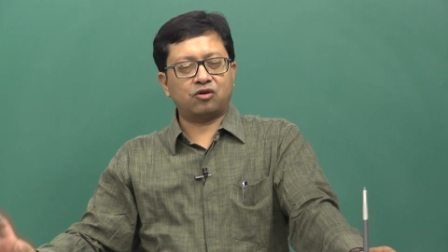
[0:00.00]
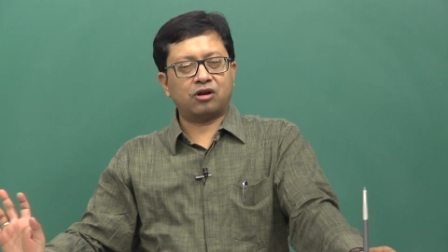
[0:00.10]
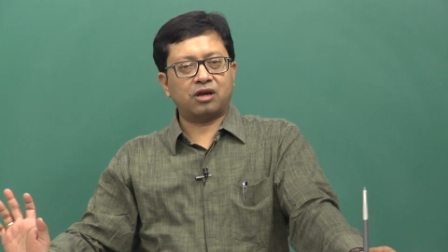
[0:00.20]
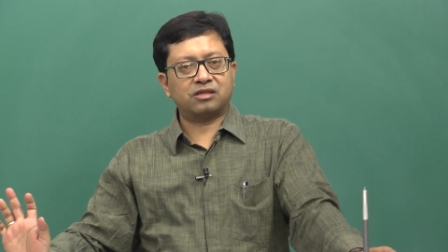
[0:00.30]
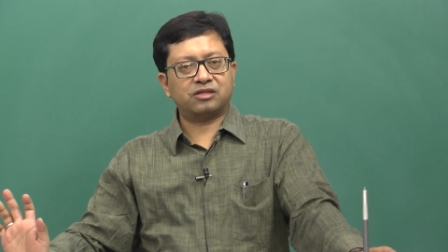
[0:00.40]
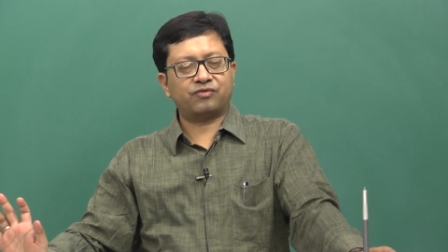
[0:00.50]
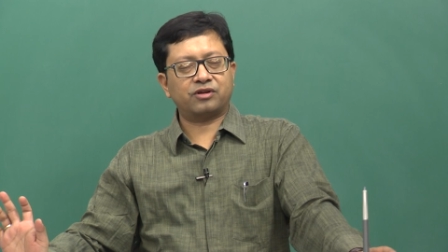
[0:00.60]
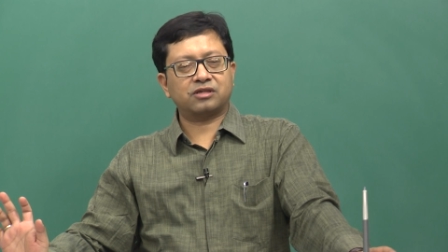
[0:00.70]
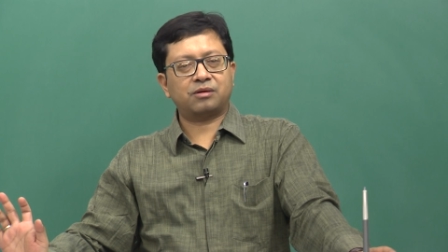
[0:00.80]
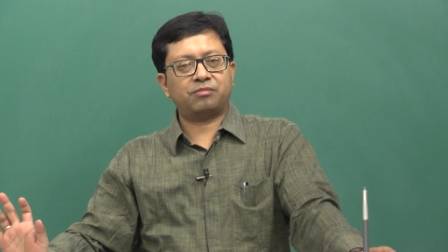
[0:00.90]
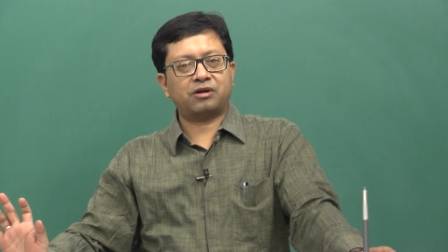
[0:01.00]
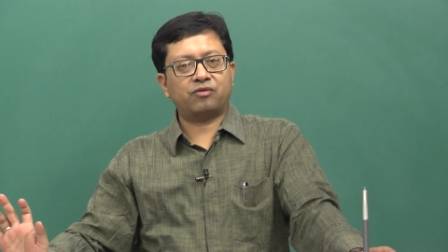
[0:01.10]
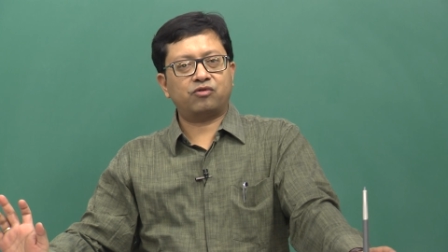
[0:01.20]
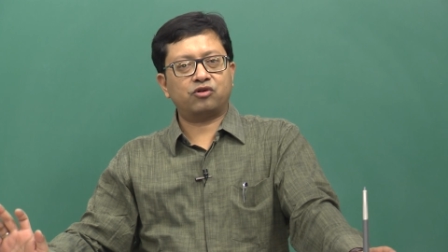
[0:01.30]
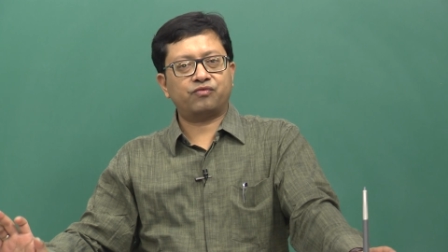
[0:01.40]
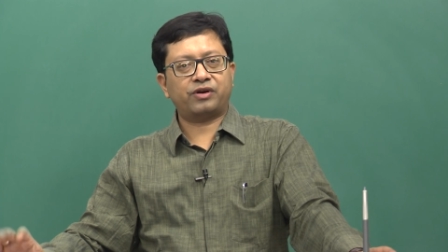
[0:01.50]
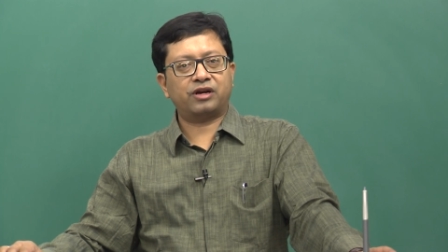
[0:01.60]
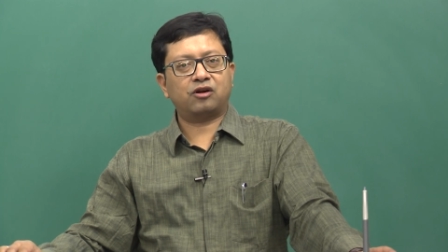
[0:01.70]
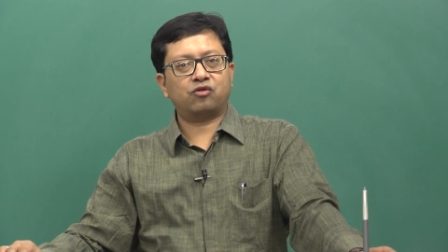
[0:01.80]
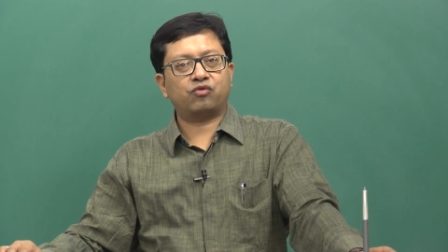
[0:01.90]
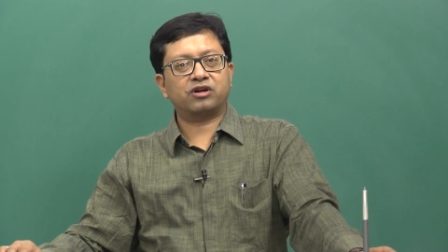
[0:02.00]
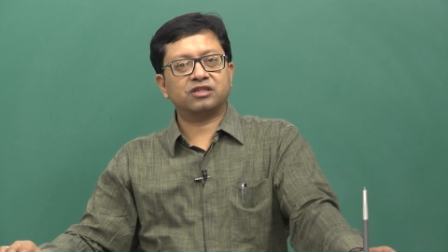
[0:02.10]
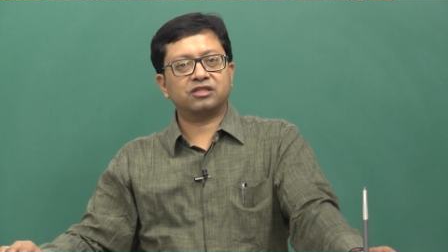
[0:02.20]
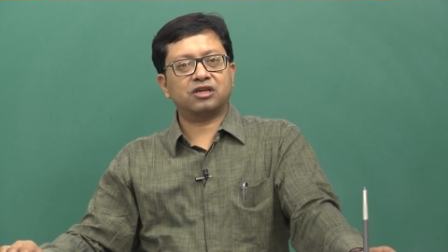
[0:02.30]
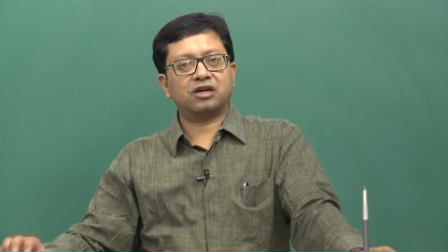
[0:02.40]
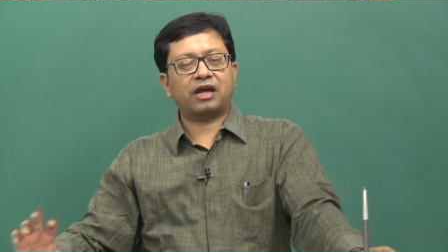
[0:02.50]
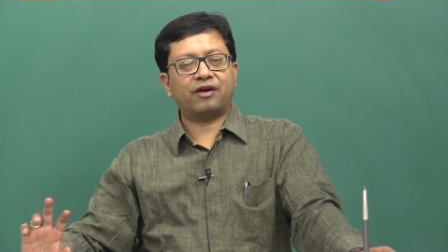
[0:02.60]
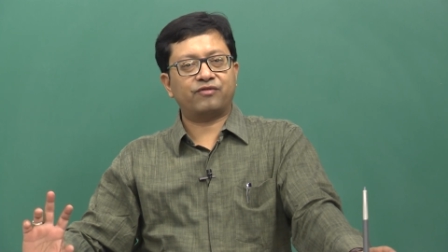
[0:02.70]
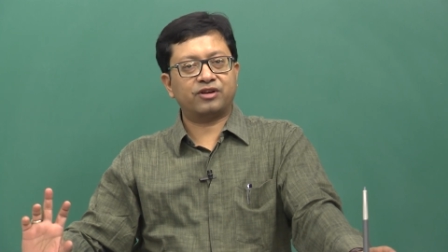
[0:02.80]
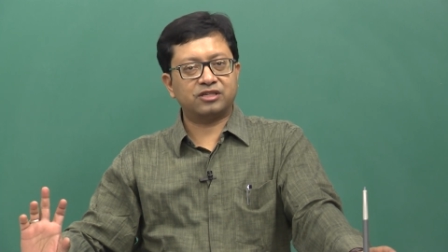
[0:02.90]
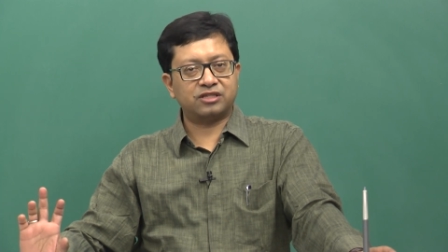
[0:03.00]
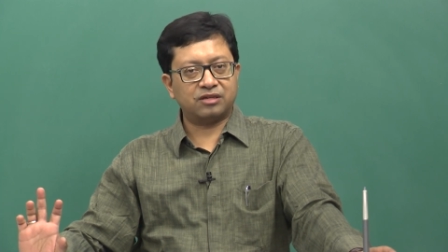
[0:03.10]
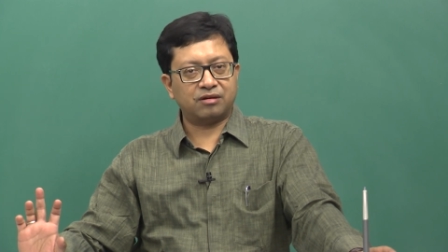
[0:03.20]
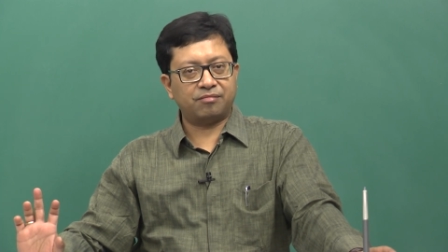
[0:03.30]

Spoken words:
or I say for example, I want to find out what is their average